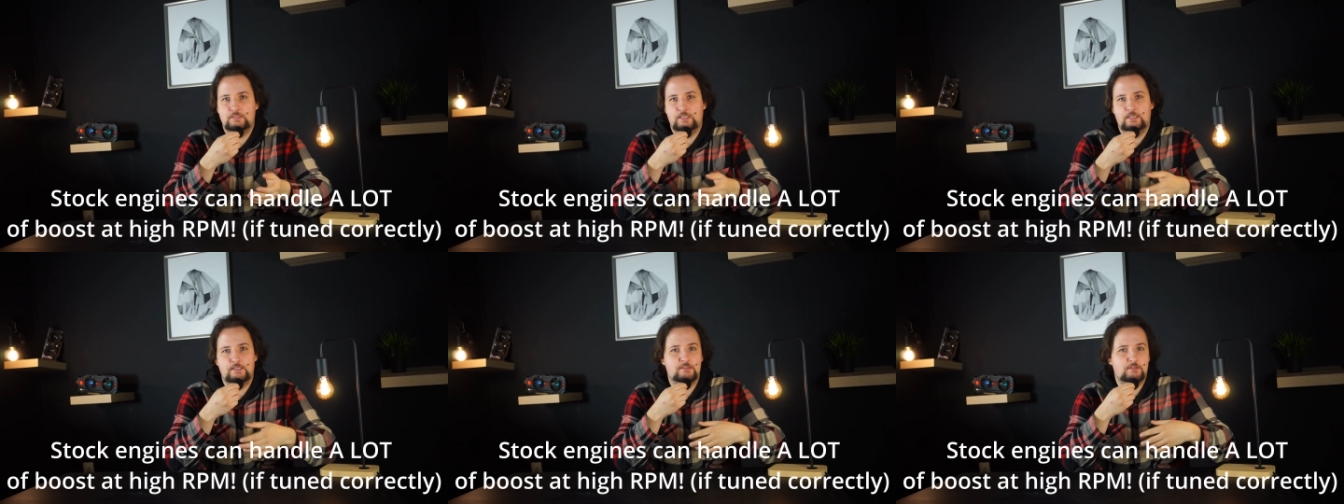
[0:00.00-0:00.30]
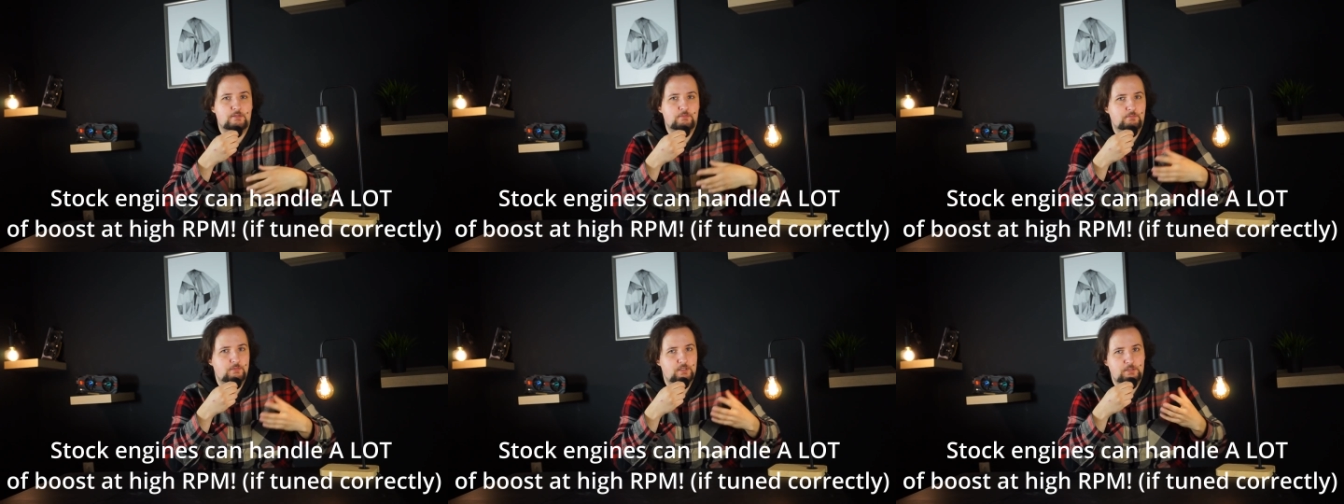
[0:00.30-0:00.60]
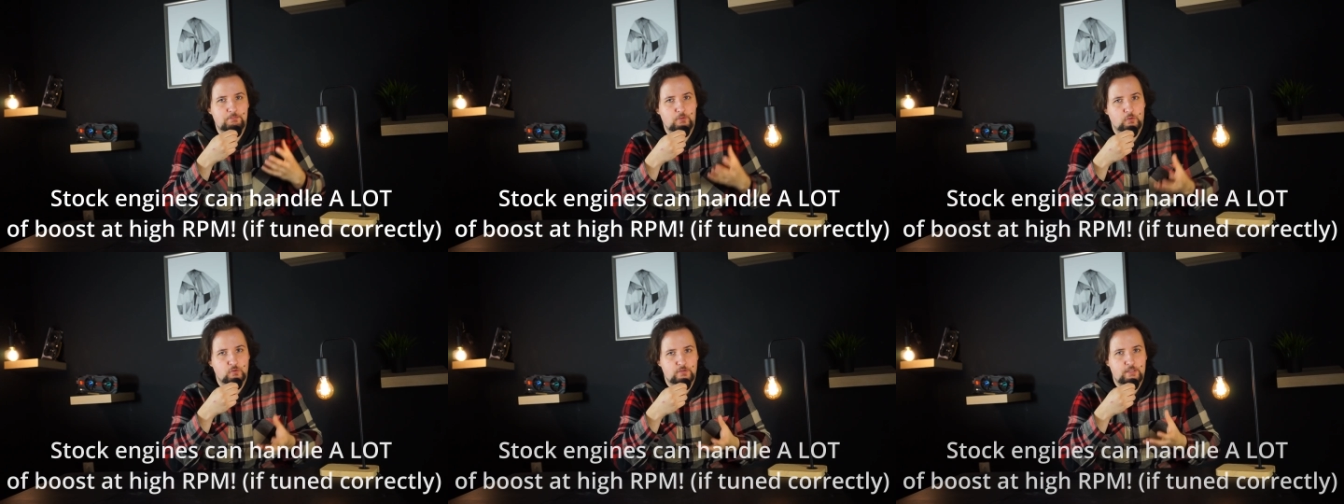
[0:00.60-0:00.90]
Yes,
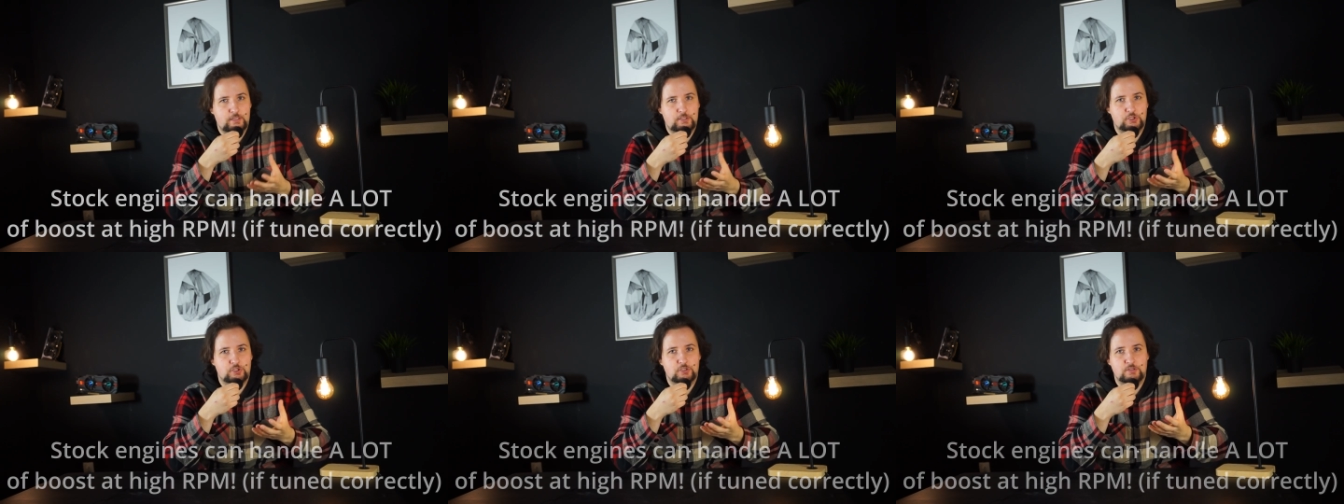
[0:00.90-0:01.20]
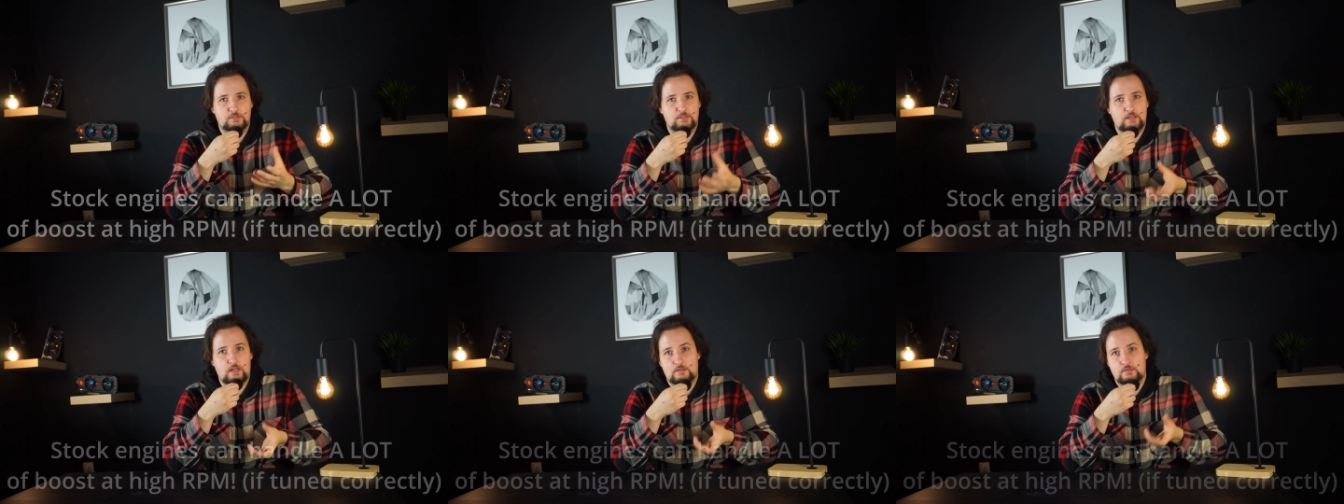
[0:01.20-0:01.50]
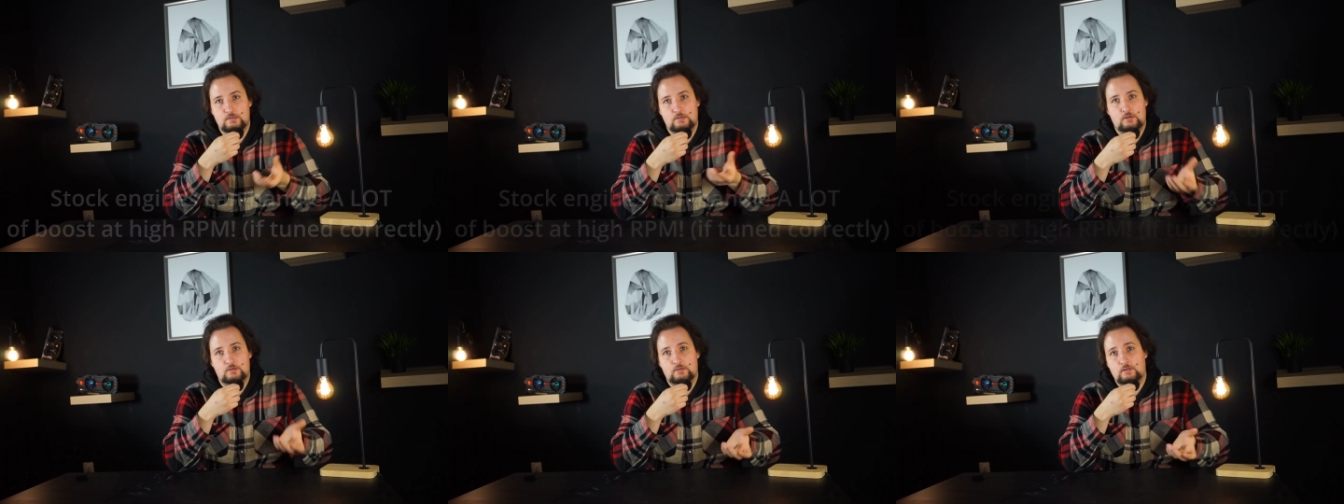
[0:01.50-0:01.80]
in most engines, that's
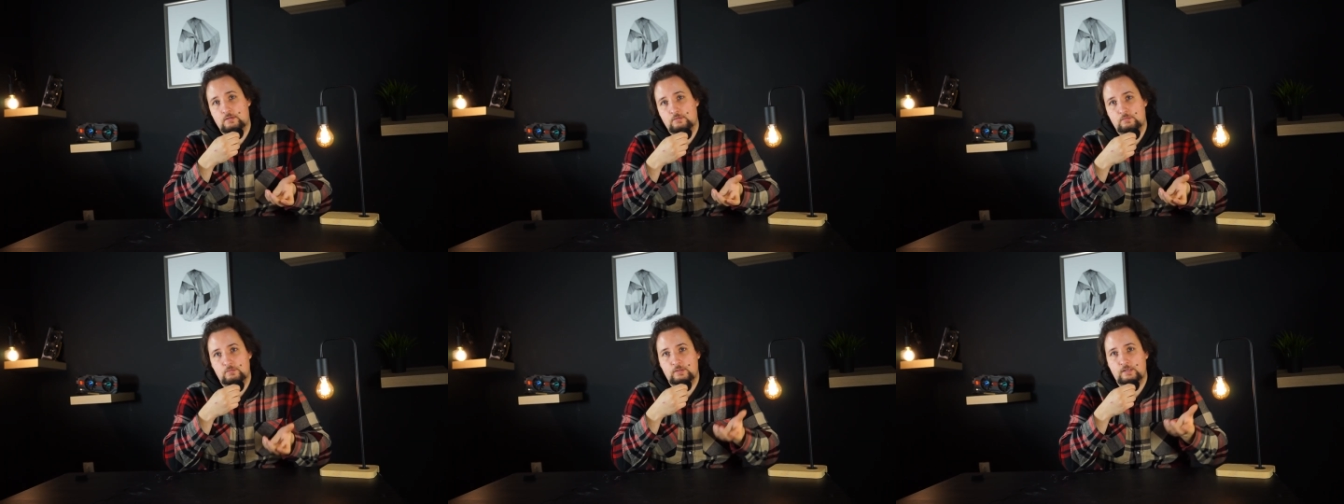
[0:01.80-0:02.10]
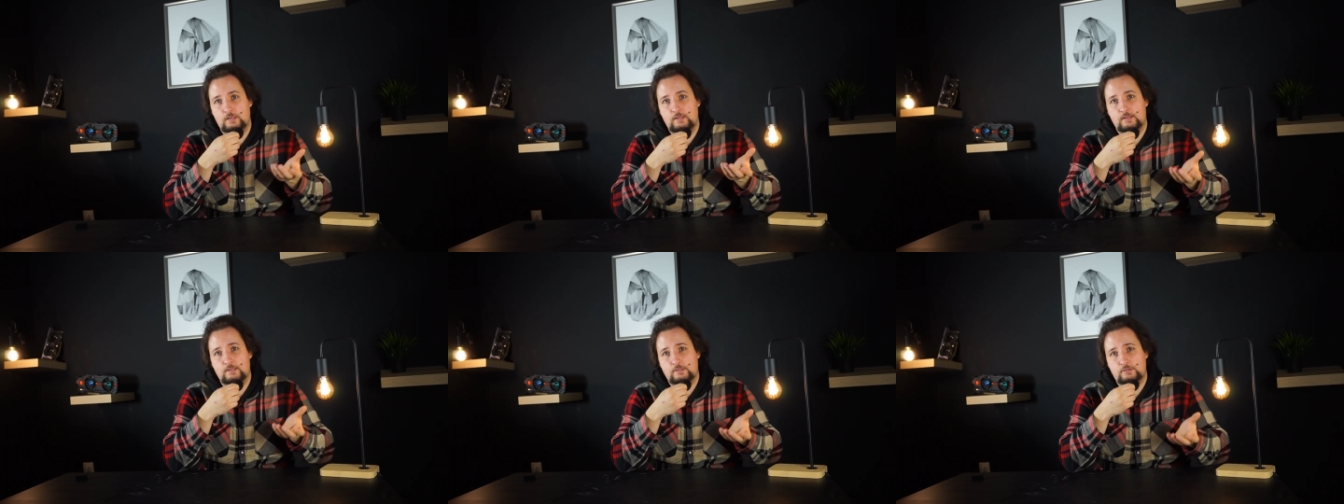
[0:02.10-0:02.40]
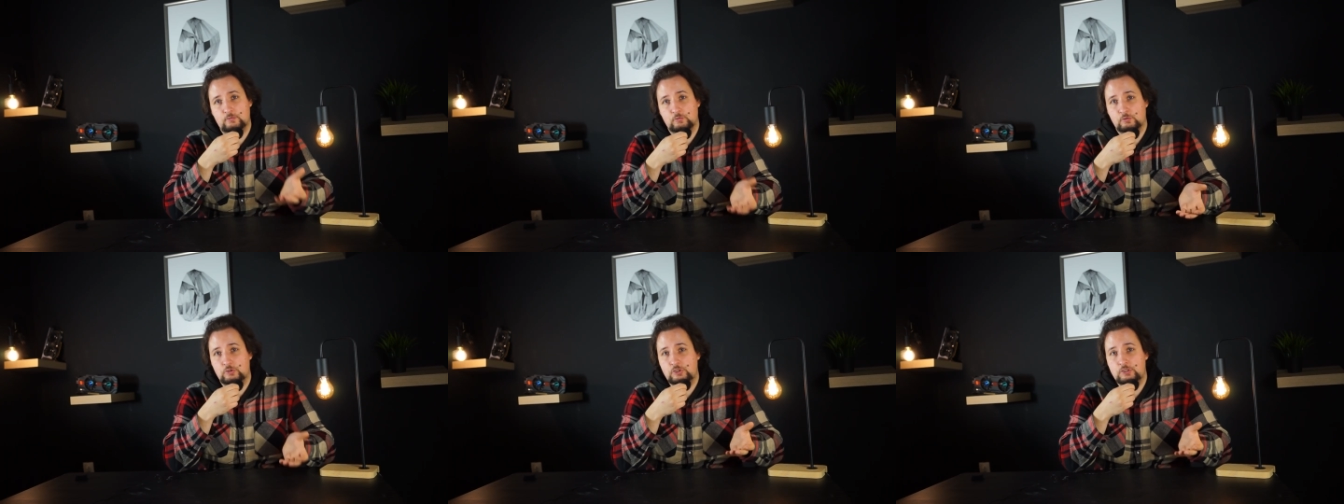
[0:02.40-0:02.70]
not a really a
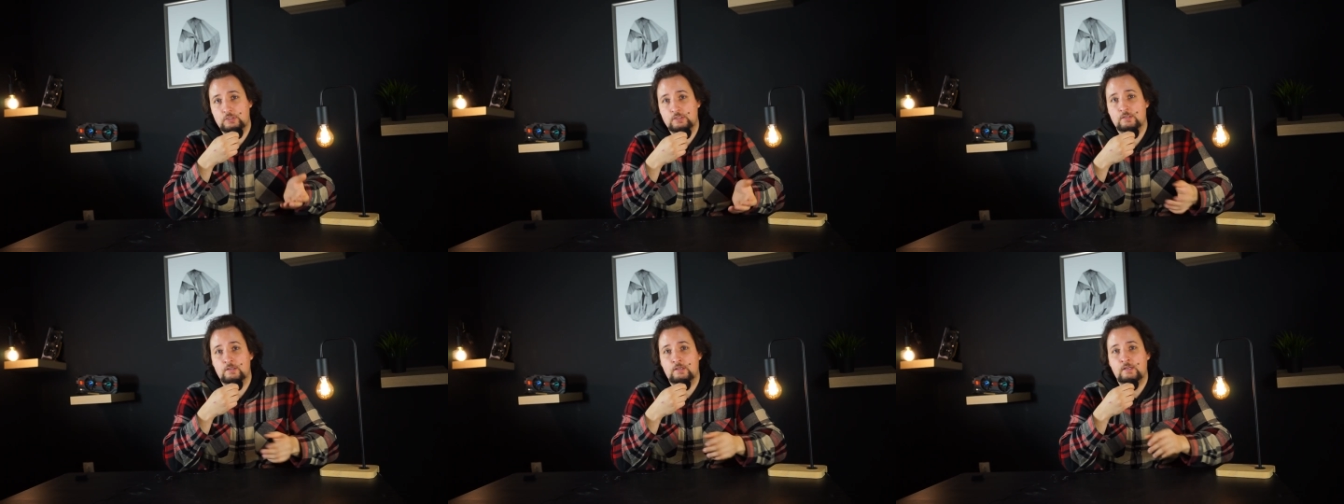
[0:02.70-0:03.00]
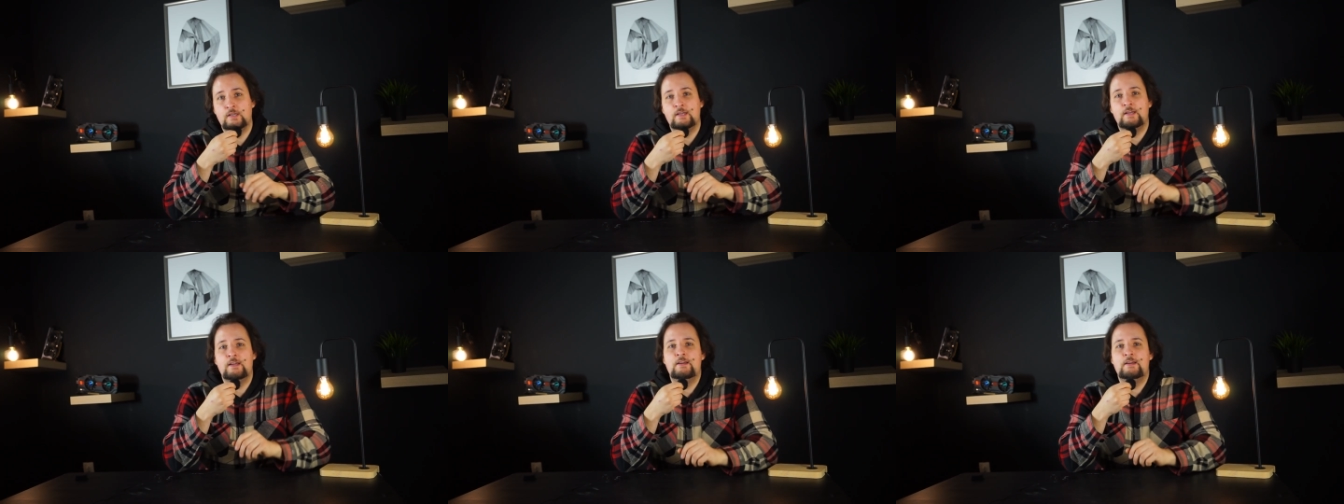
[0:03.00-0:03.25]
huge deal.